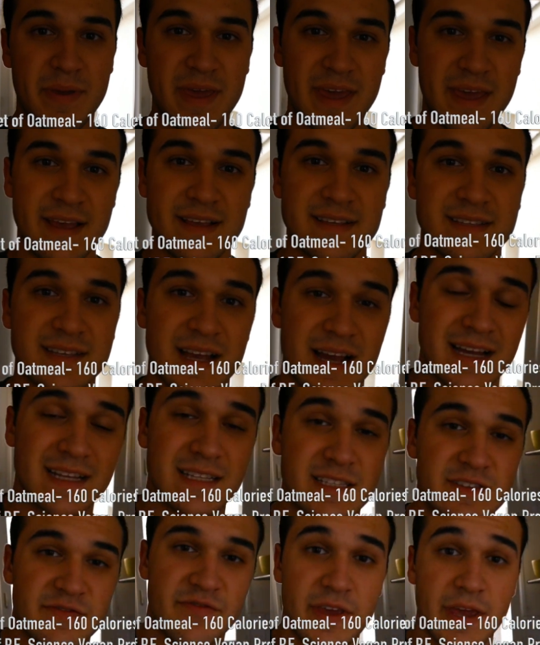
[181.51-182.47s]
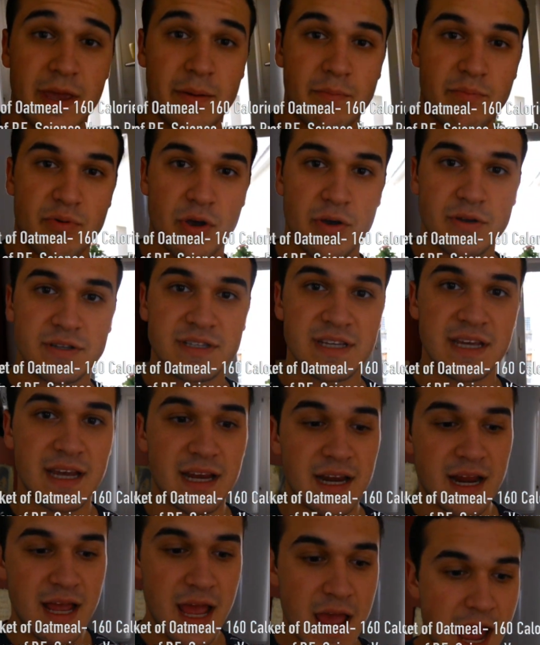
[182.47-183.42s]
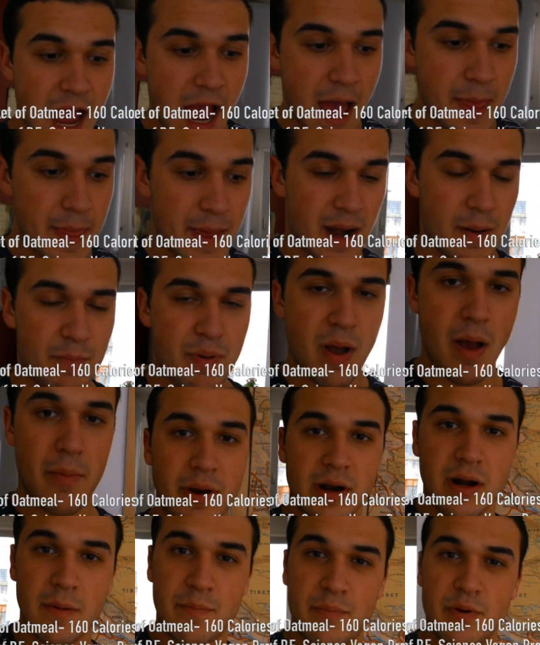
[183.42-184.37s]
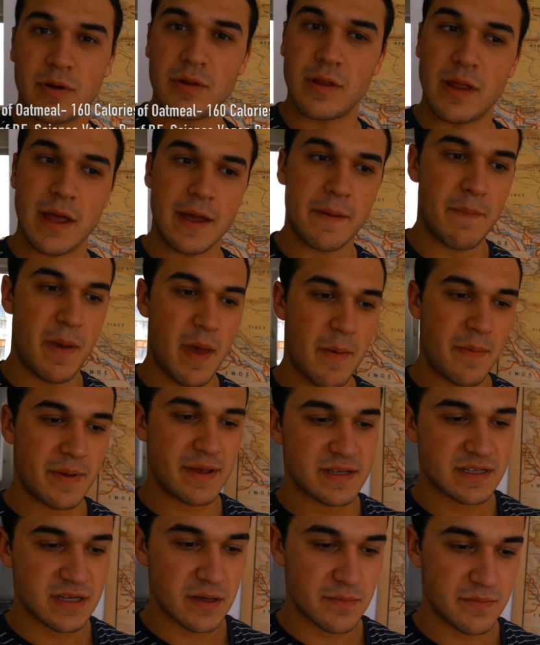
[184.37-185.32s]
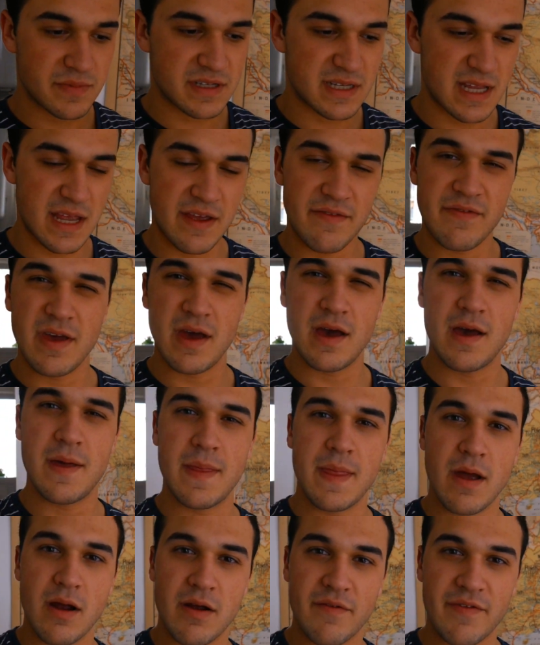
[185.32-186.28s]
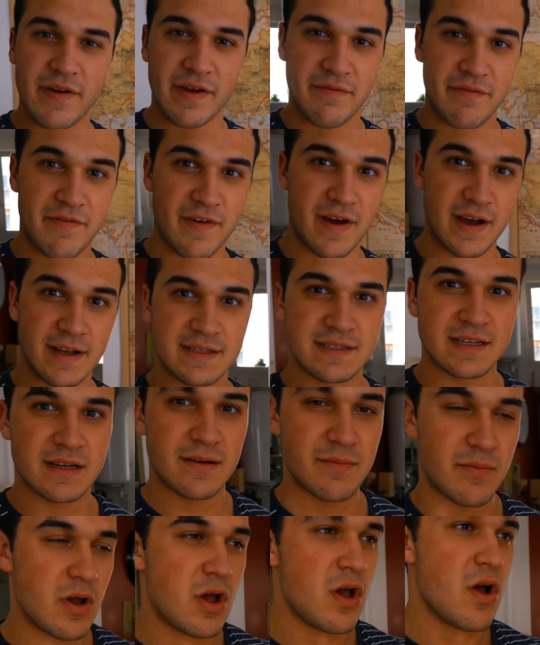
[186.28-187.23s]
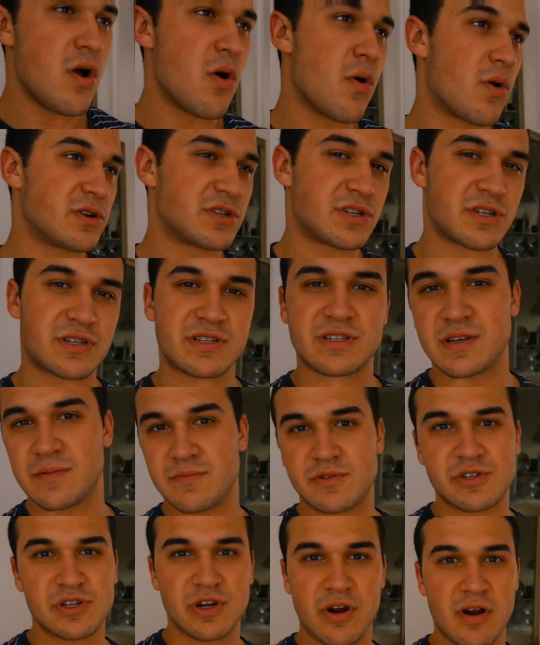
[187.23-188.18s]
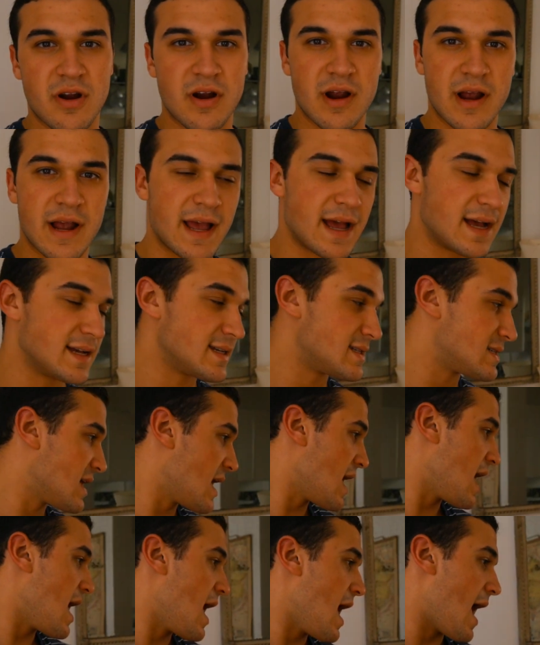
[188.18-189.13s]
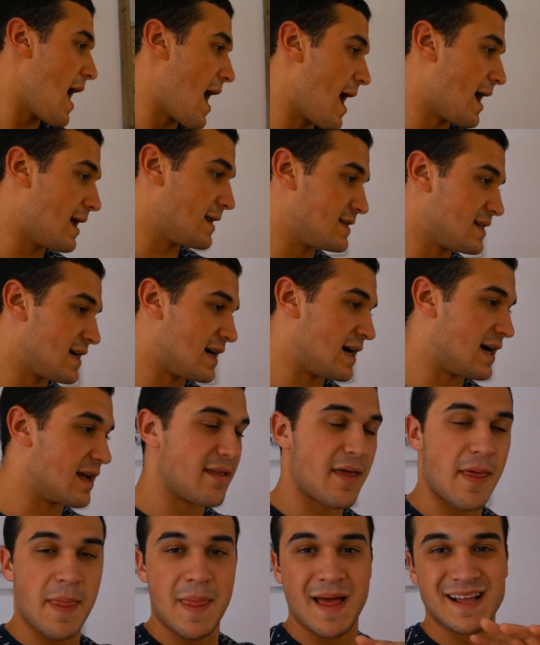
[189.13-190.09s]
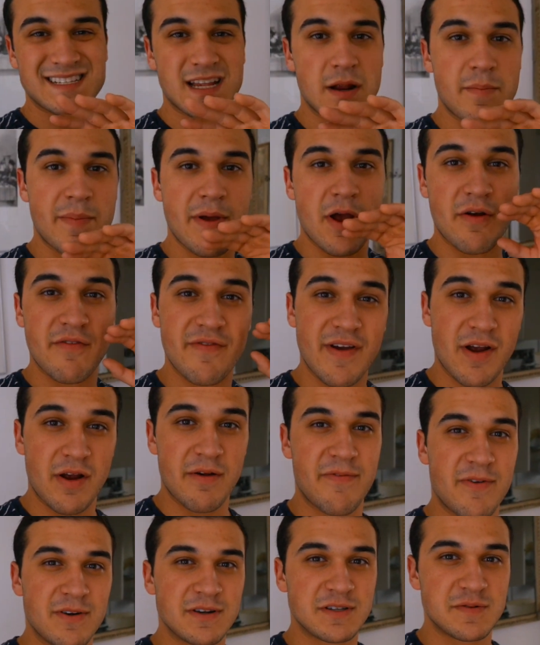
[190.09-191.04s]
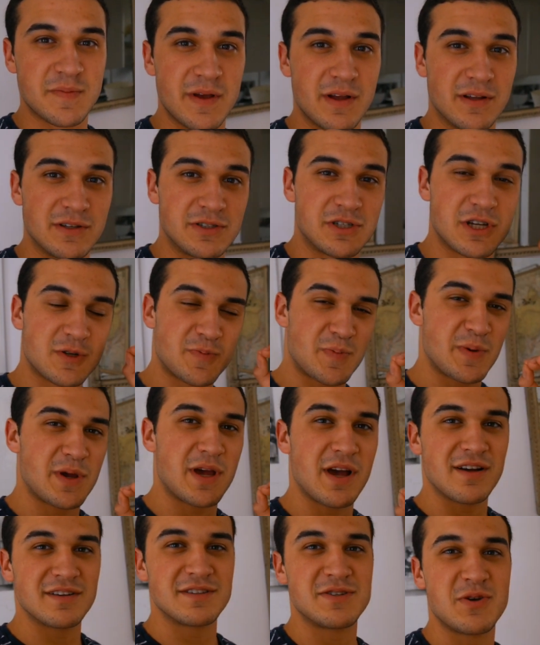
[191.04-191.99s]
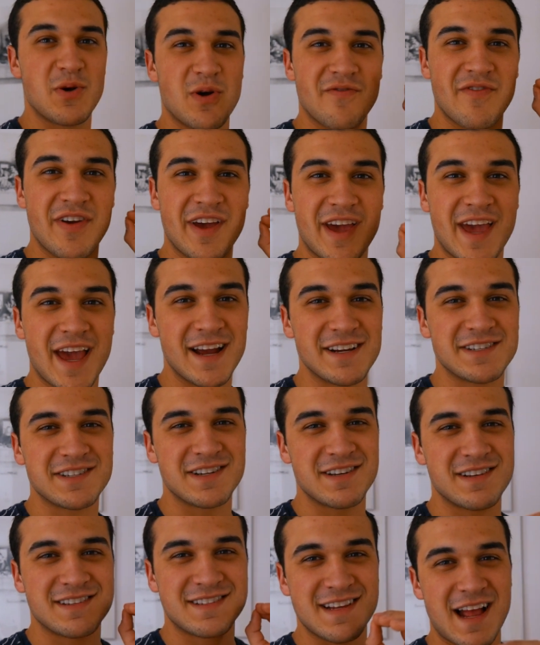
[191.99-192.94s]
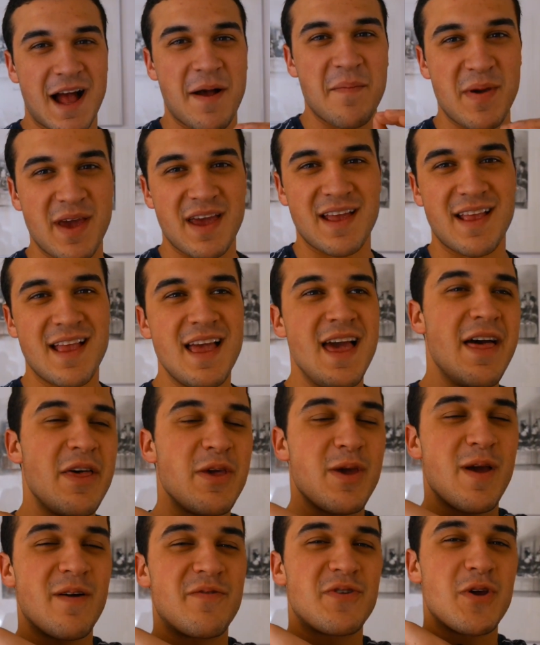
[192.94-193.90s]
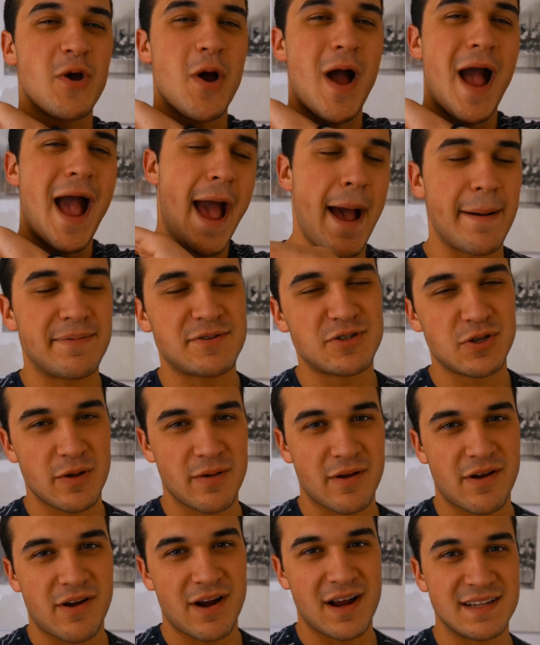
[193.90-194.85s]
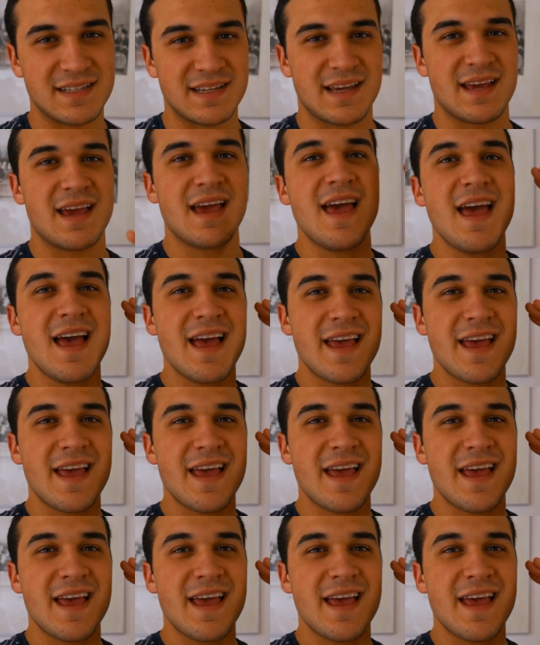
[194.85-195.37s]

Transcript: PEScience vegan protein and then I'm probably gonna put like maybe some stevia in there if I can find some or just some sugar I guess and, uh, and that's gonna be our very first meal. Just because you're on vacation does not mean you have to go absolutely crazy.